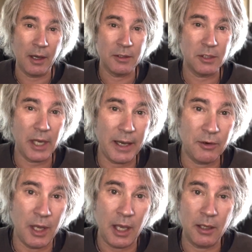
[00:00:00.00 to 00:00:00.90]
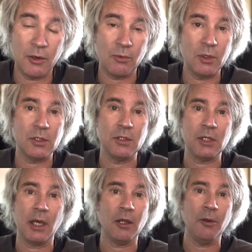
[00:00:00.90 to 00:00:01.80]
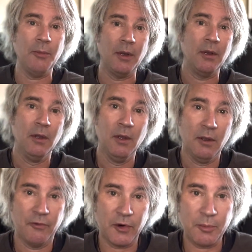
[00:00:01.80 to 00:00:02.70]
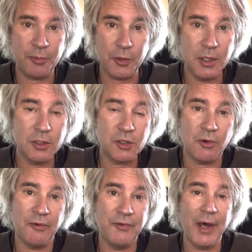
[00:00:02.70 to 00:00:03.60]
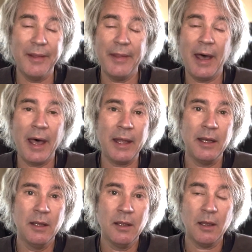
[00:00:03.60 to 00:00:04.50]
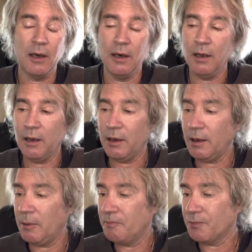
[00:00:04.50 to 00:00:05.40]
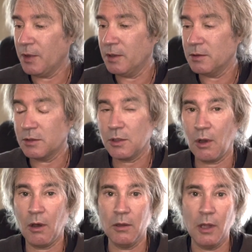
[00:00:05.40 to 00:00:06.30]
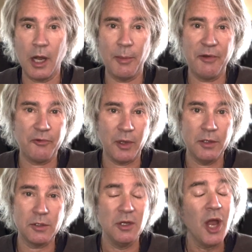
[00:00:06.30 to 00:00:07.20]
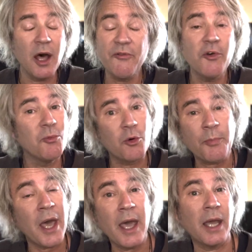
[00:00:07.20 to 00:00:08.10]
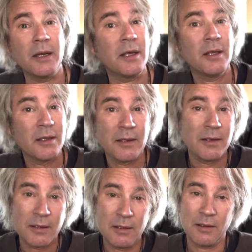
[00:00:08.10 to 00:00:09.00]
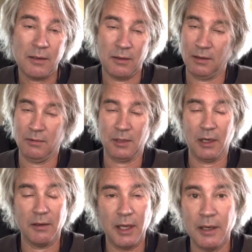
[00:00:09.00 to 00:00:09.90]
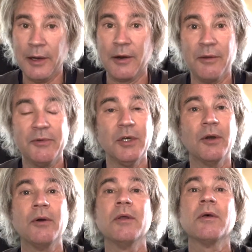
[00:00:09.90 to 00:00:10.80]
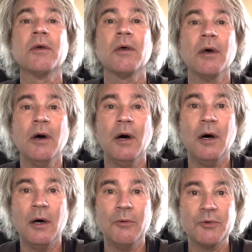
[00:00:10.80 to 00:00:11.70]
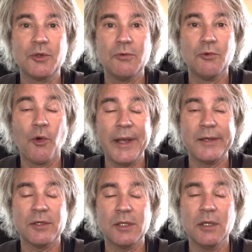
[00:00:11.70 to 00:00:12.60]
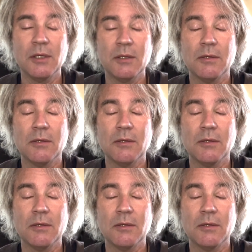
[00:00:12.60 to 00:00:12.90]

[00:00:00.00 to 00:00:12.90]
on Saturday here in Winston-Salem, and very pleased to have done that, and saw a lot of my friends, none of whom were paid. Tired of that narrative too. It was great to see